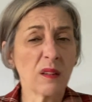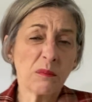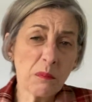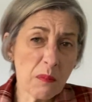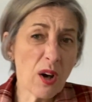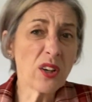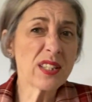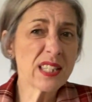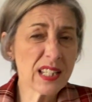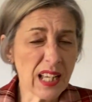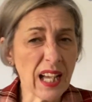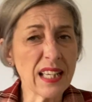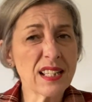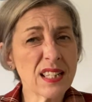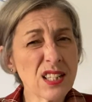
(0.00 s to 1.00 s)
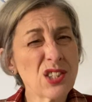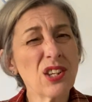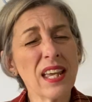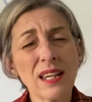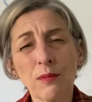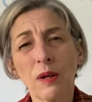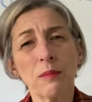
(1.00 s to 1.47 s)
most cases, to
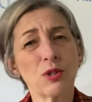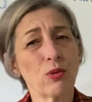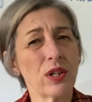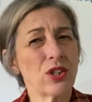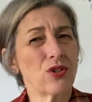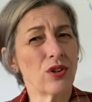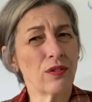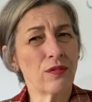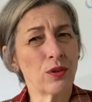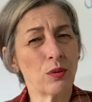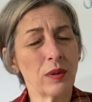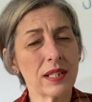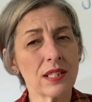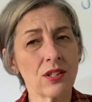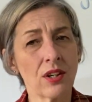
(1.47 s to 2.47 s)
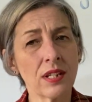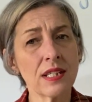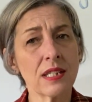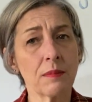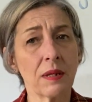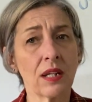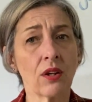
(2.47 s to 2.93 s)
anywhere between 2 to 4 weeks notice,
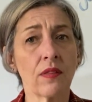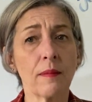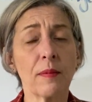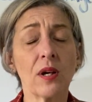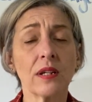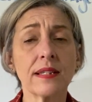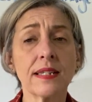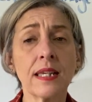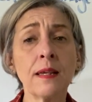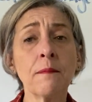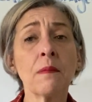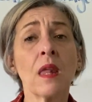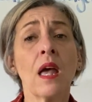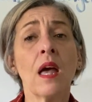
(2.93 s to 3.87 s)
depending on the policy.